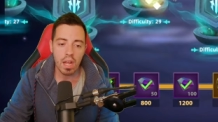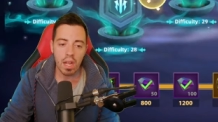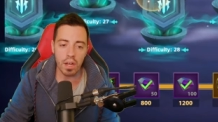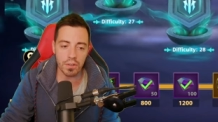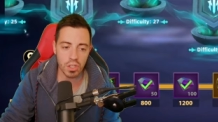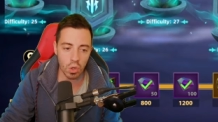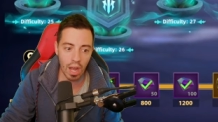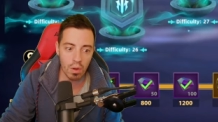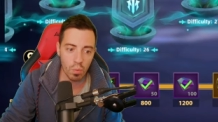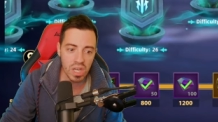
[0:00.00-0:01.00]
uh, so
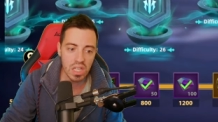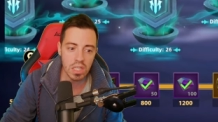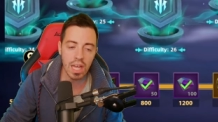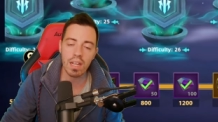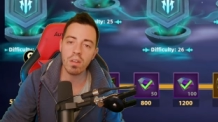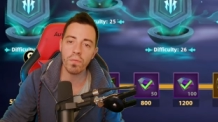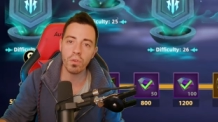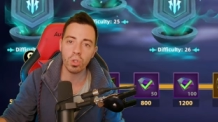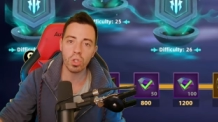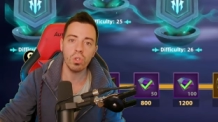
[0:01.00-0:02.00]
I wish that in the
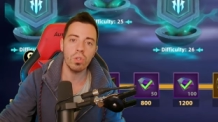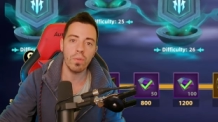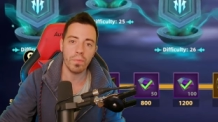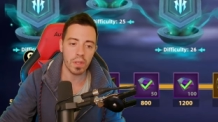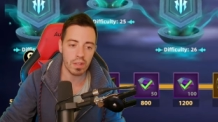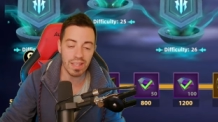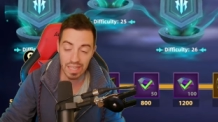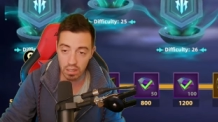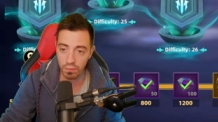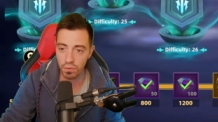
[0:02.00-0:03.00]
future
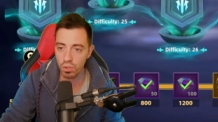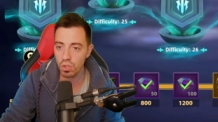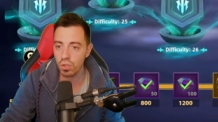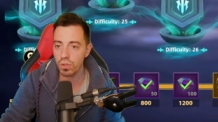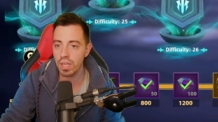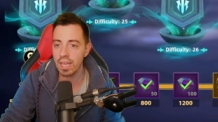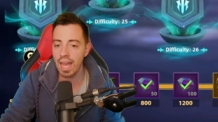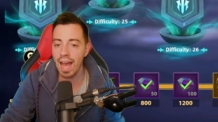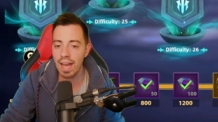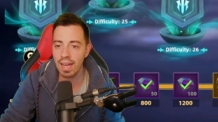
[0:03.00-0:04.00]
near future they
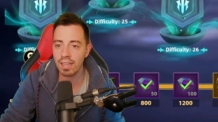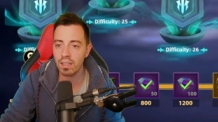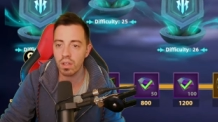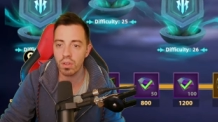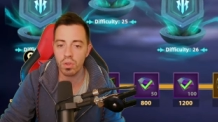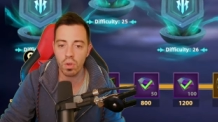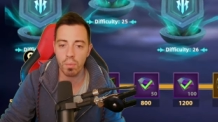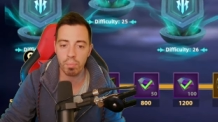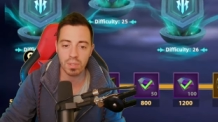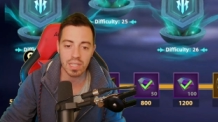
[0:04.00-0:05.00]
add the
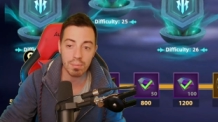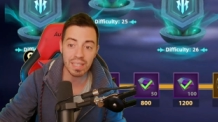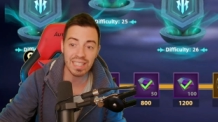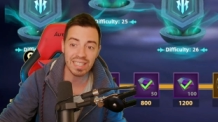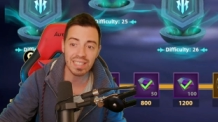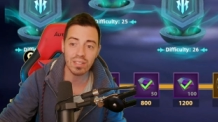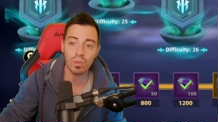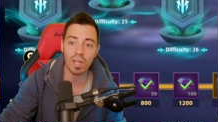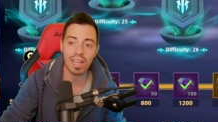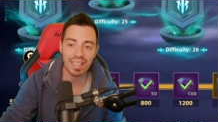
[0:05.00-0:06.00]
possibility to
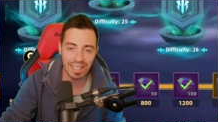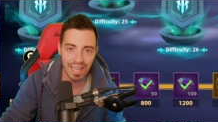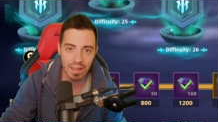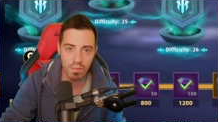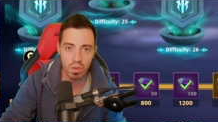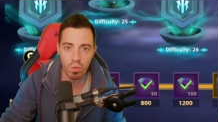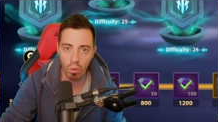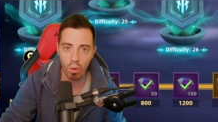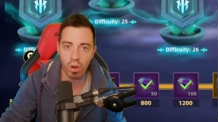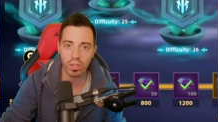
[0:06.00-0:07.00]
claim the
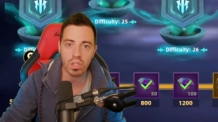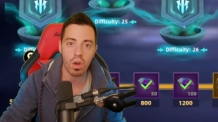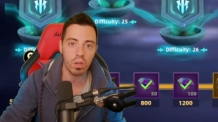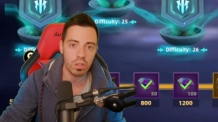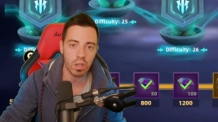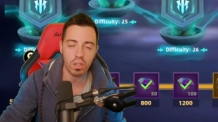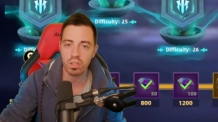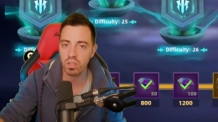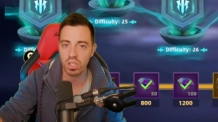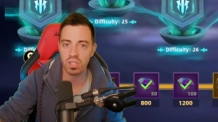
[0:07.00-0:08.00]
rewards or not
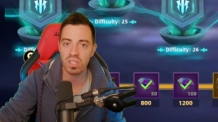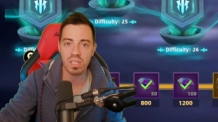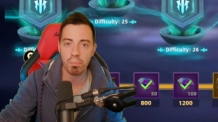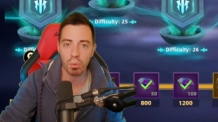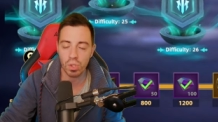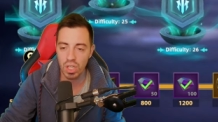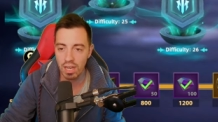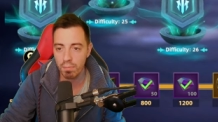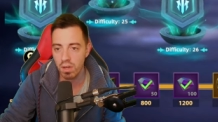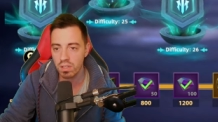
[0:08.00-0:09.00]
just a simple
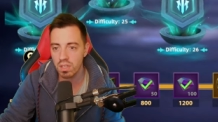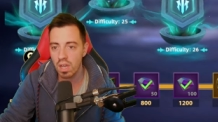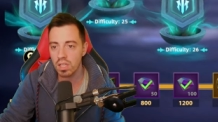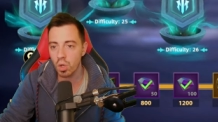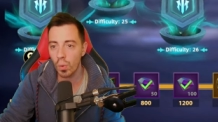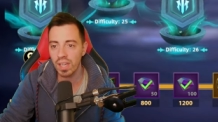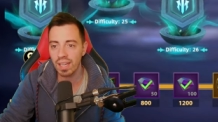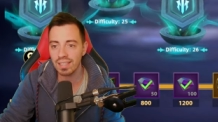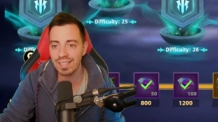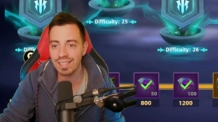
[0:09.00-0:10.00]
checkbox so we
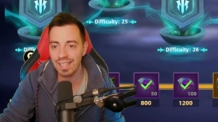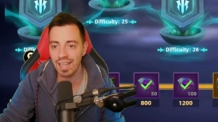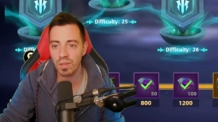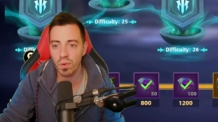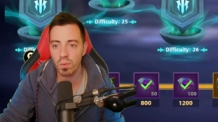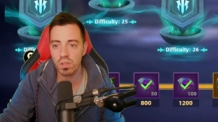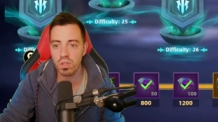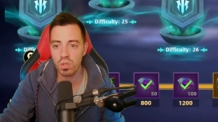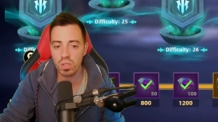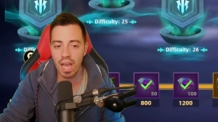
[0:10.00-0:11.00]
can decide if we want to
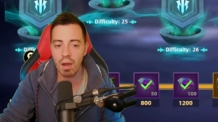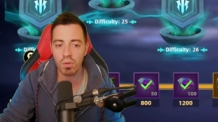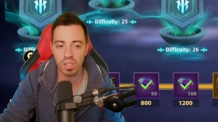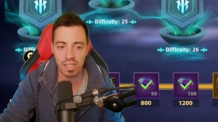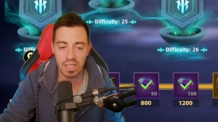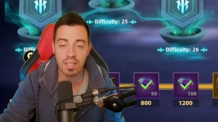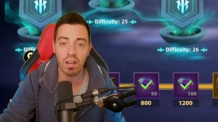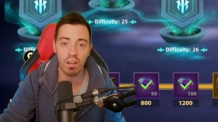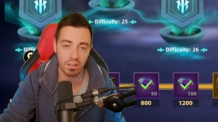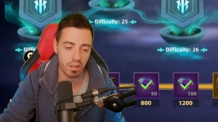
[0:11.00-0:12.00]
use our keys
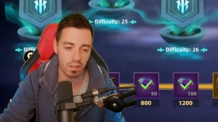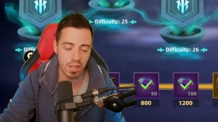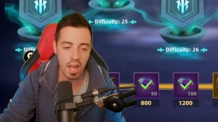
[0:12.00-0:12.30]
or not